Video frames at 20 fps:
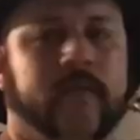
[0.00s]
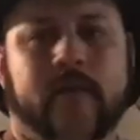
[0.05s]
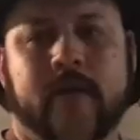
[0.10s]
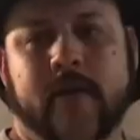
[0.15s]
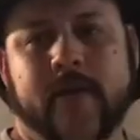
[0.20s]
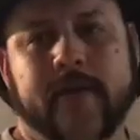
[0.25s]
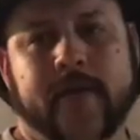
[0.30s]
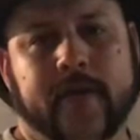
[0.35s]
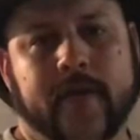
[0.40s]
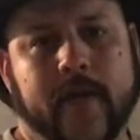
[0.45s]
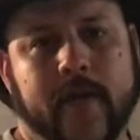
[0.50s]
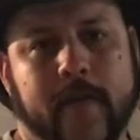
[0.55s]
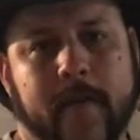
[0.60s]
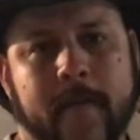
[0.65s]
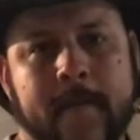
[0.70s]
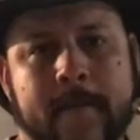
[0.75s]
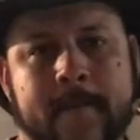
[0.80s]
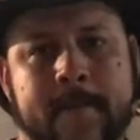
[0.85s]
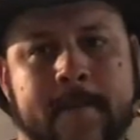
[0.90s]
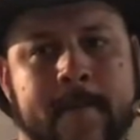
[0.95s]
There you
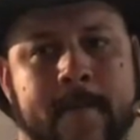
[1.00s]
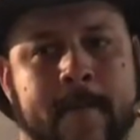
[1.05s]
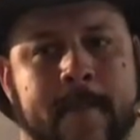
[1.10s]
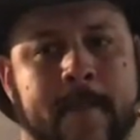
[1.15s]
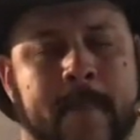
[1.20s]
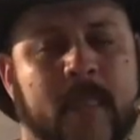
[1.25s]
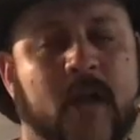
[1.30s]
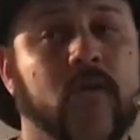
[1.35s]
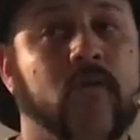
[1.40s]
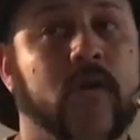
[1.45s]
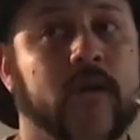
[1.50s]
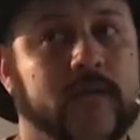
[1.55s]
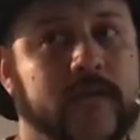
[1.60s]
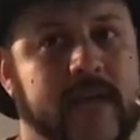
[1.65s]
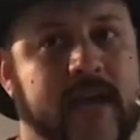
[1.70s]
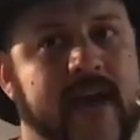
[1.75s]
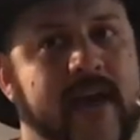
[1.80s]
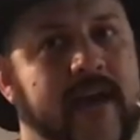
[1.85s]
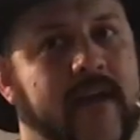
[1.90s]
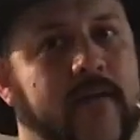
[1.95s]
go. Of course, I
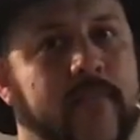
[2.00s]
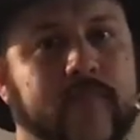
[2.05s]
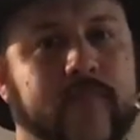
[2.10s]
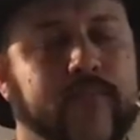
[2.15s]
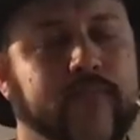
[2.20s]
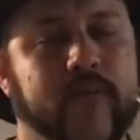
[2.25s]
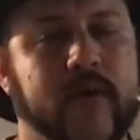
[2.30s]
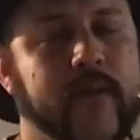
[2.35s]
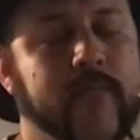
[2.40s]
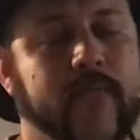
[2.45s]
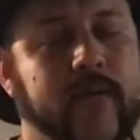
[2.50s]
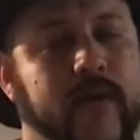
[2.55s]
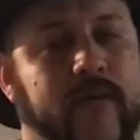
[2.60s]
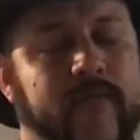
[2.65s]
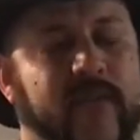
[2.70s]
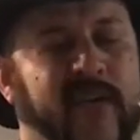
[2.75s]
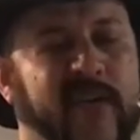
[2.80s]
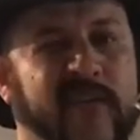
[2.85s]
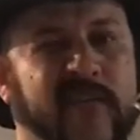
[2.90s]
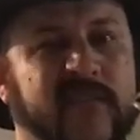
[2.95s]
had a pretty bit
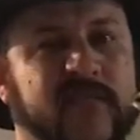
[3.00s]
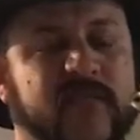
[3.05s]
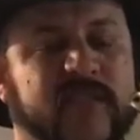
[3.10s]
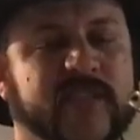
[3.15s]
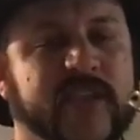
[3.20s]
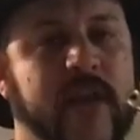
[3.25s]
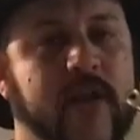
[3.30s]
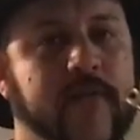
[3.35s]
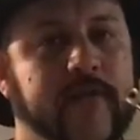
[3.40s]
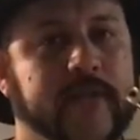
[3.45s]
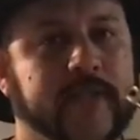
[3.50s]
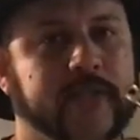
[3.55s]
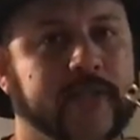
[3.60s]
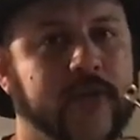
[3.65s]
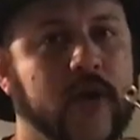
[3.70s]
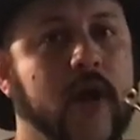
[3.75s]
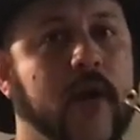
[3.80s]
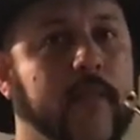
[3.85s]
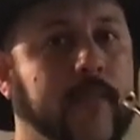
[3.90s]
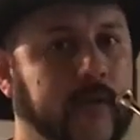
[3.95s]
of a scary
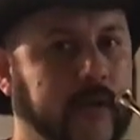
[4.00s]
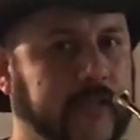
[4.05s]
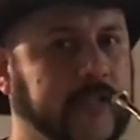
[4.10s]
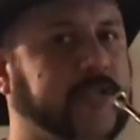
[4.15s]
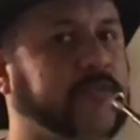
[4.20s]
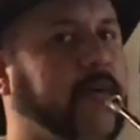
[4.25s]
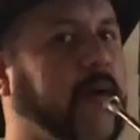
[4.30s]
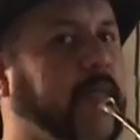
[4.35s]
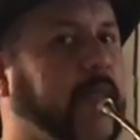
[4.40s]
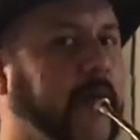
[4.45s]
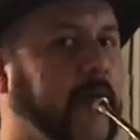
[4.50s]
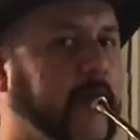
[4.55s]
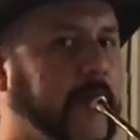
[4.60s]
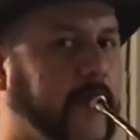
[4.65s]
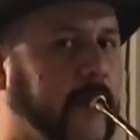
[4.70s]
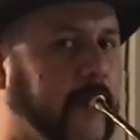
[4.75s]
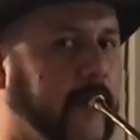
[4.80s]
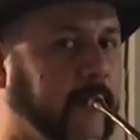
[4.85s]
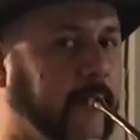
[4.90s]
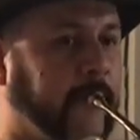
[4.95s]
start, but let's try that
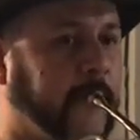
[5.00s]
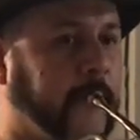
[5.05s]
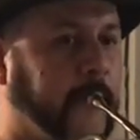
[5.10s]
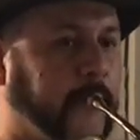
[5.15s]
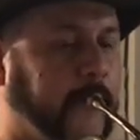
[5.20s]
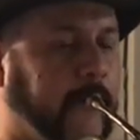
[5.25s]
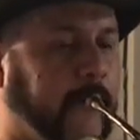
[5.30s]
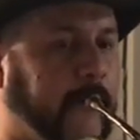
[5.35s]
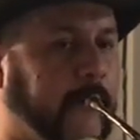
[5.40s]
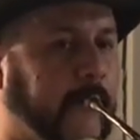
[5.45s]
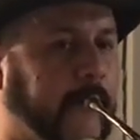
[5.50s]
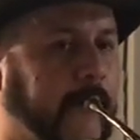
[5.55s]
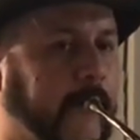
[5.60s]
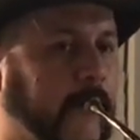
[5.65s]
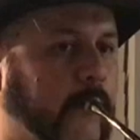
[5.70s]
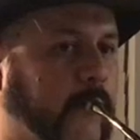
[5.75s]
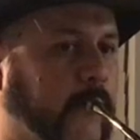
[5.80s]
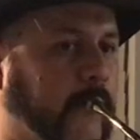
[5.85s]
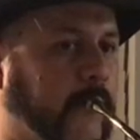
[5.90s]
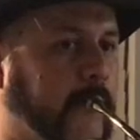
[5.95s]
again.
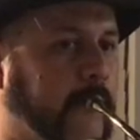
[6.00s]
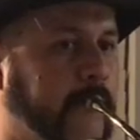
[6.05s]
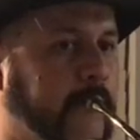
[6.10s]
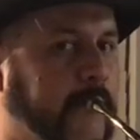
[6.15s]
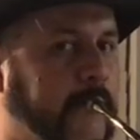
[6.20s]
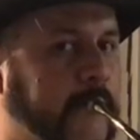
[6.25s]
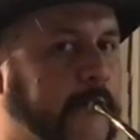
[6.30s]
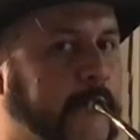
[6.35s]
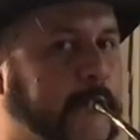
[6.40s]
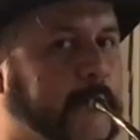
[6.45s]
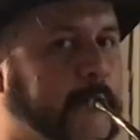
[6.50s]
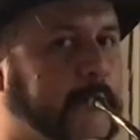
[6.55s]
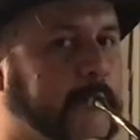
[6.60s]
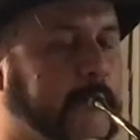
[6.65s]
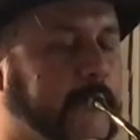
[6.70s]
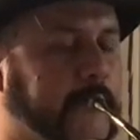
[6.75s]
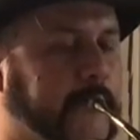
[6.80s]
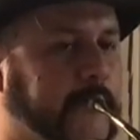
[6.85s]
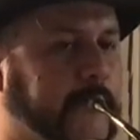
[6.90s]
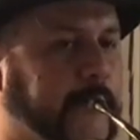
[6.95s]
And 1,
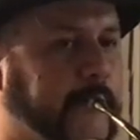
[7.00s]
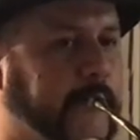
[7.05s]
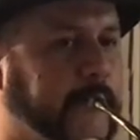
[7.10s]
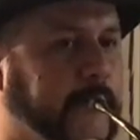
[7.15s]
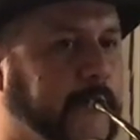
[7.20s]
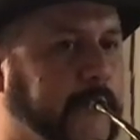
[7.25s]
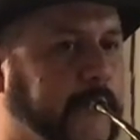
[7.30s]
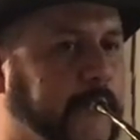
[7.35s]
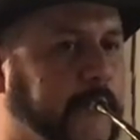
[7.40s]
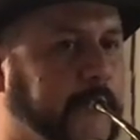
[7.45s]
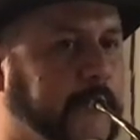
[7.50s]
2.